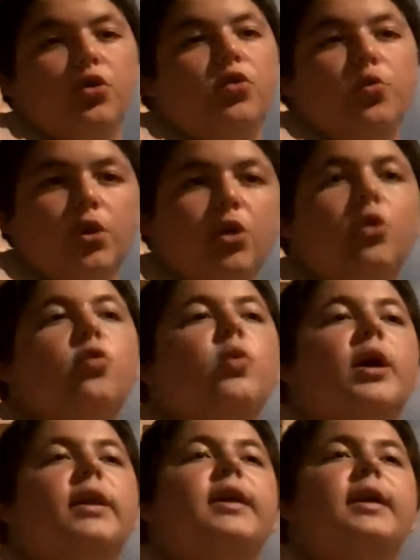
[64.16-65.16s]
you know
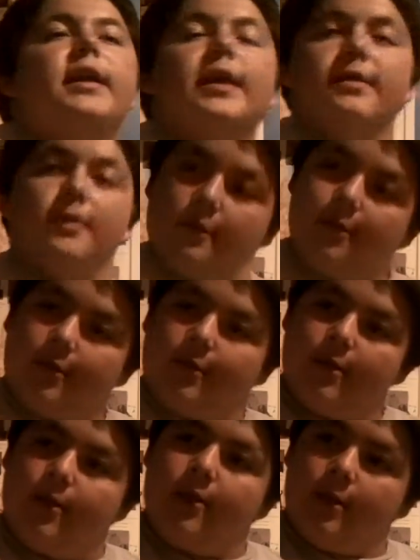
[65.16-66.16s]
what it is?
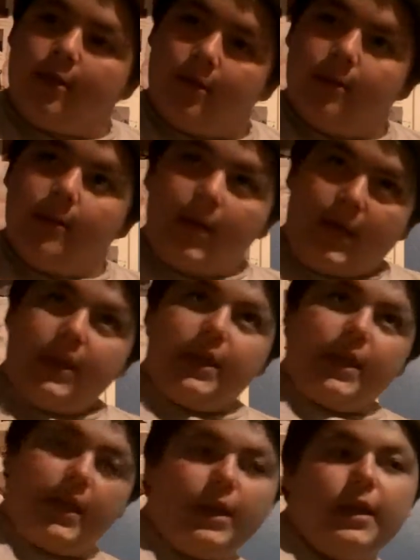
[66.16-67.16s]

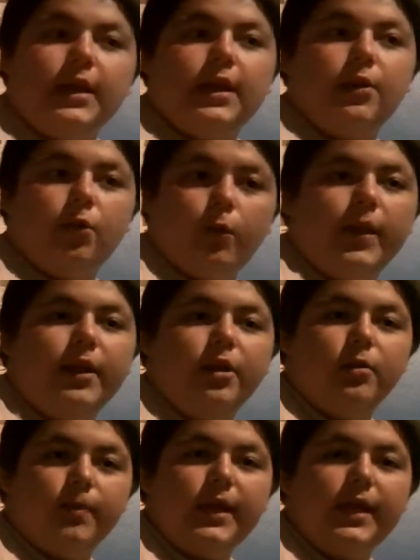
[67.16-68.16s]
It
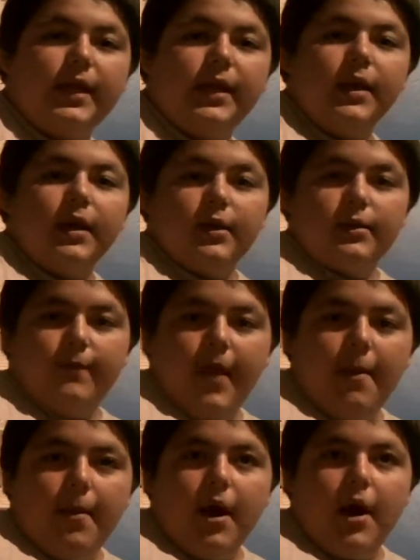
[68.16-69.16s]
will be
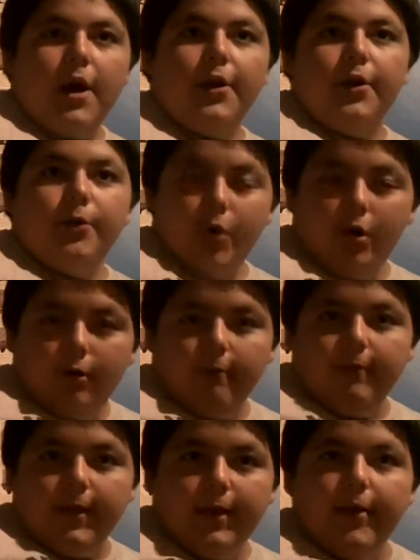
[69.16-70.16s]
modern
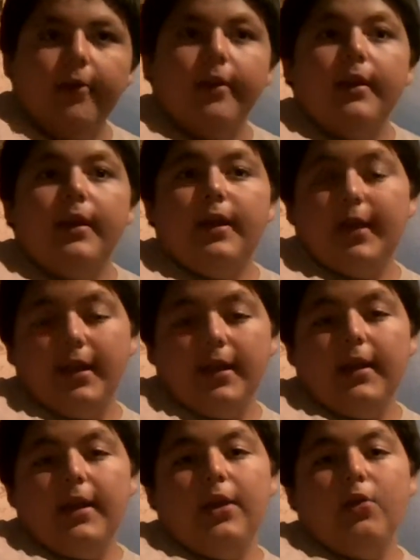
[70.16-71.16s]
warfare
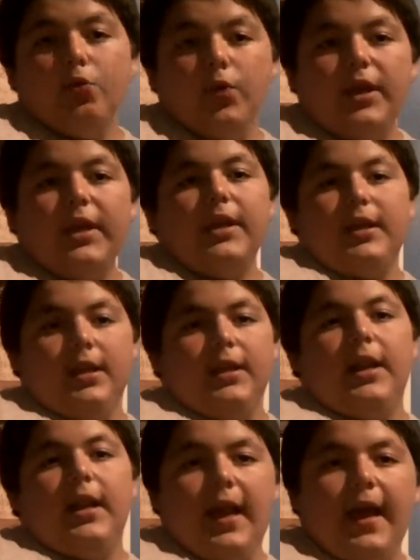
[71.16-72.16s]
in
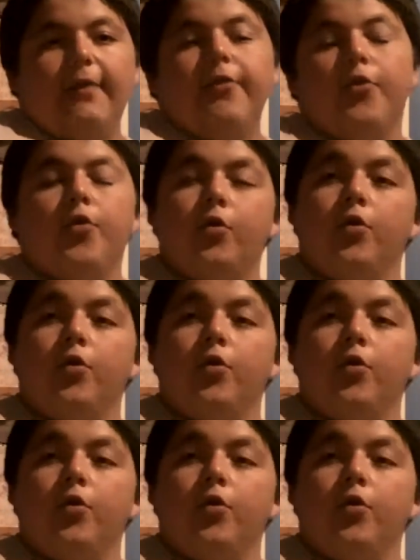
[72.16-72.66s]
real life.